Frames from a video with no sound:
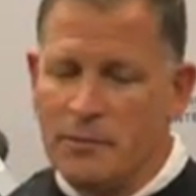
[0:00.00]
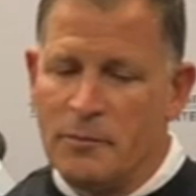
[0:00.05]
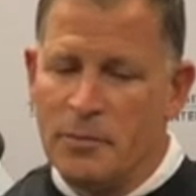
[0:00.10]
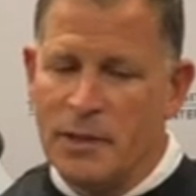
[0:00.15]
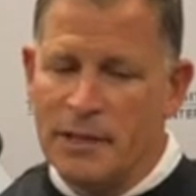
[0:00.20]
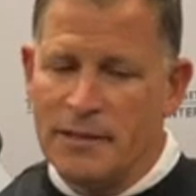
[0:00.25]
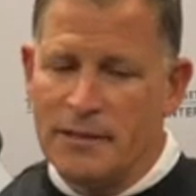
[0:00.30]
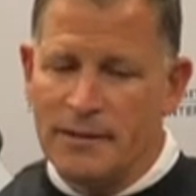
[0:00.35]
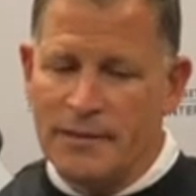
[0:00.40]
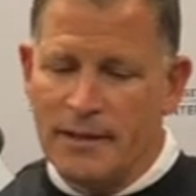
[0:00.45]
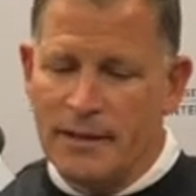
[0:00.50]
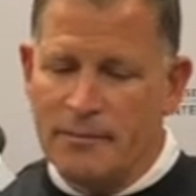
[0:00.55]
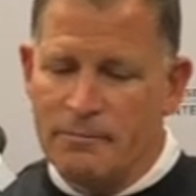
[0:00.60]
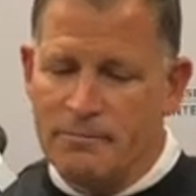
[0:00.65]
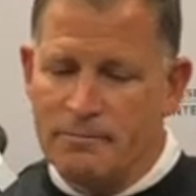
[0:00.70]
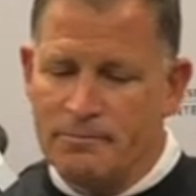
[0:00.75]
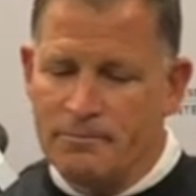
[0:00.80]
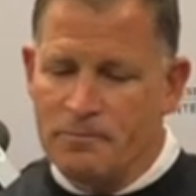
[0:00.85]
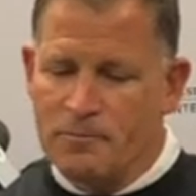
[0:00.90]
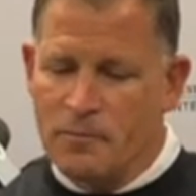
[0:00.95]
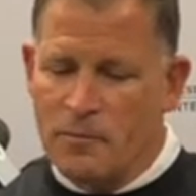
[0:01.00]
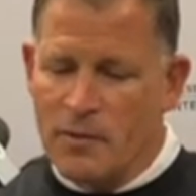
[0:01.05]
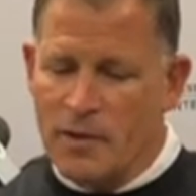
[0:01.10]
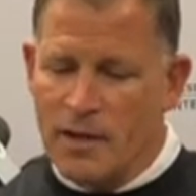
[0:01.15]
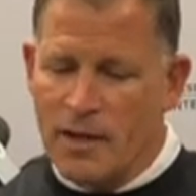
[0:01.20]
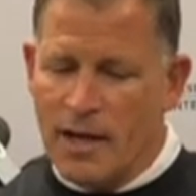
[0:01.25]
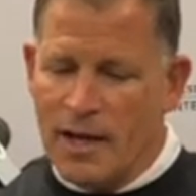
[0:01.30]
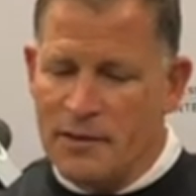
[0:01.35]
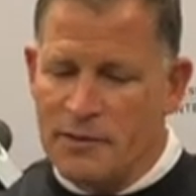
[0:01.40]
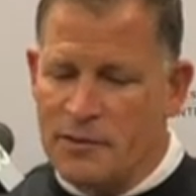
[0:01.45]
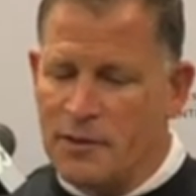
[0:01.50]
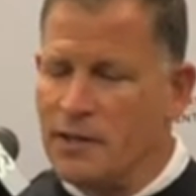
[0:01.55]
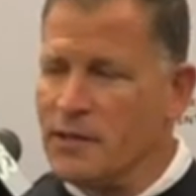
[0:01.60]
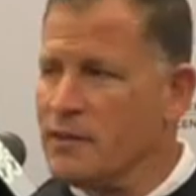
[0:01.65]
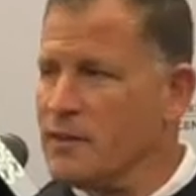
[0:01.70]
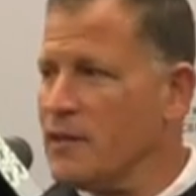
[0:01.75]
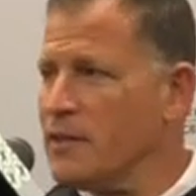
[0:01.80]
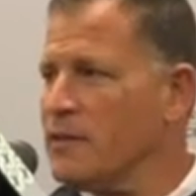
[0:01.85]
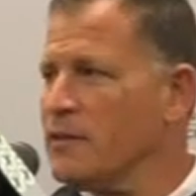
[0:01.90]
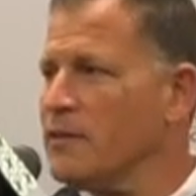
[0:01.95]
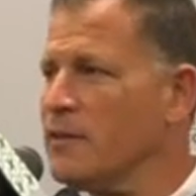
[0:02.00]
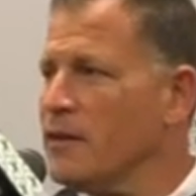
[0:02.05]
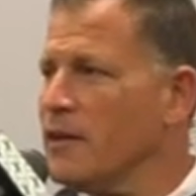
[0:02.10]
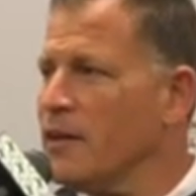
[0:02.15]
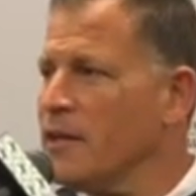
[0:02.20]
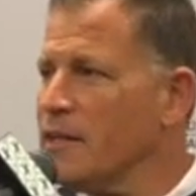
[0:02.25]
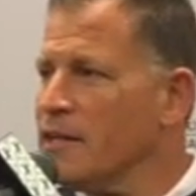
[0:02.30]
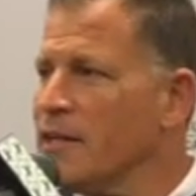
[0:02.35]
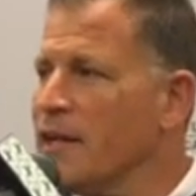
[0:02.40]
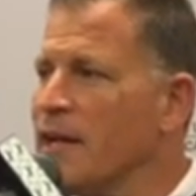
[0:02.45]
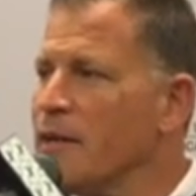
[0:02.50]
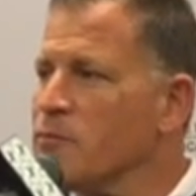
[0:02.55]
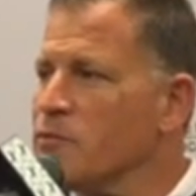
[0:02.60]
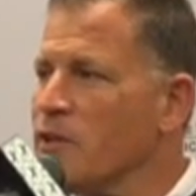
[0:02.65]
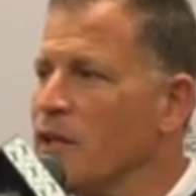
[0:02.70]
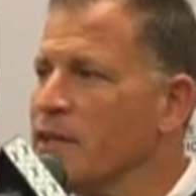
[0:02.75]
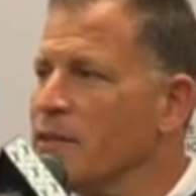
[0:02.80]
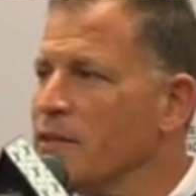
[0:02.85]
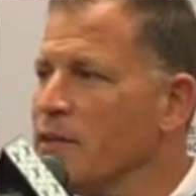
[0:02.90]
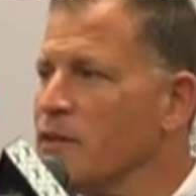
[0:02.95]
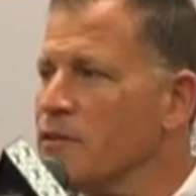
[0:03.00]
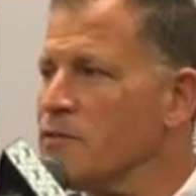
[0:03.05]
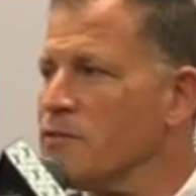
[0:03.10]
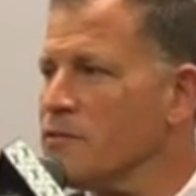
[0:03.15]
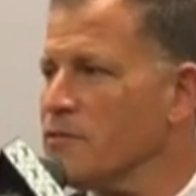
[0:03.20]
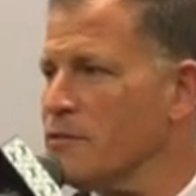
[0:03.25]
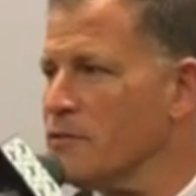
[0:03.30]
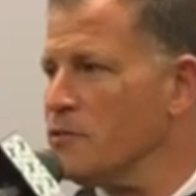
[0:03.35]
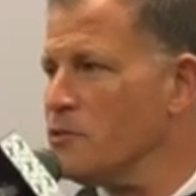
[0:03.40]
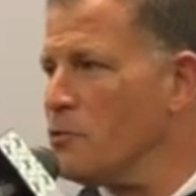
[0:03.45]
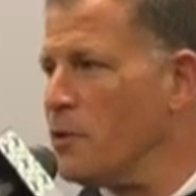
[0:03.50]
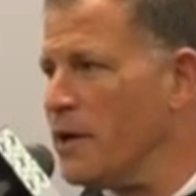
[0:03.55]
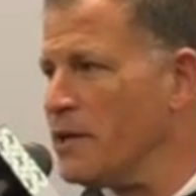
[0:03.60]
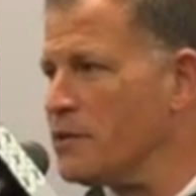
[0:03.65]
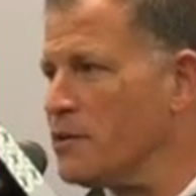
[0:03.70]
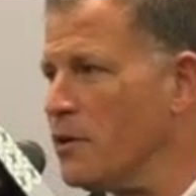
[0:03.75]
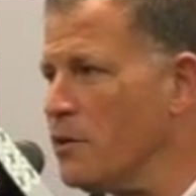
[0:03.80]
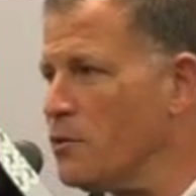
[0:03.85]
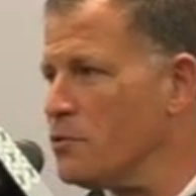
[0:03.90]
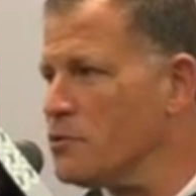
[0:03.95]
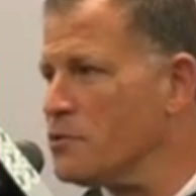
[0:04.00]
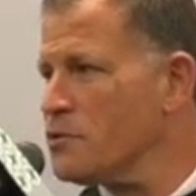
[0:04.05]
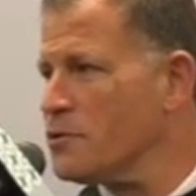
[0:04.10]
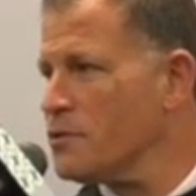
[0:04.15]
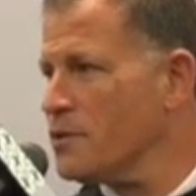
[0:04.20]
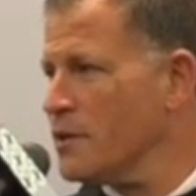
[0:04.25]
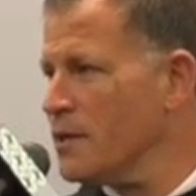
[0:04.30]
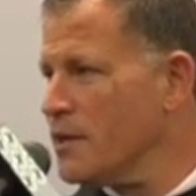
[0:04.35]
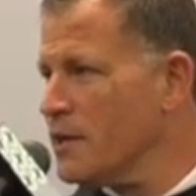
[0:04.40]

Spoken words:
But I think that in games like this, new head coach,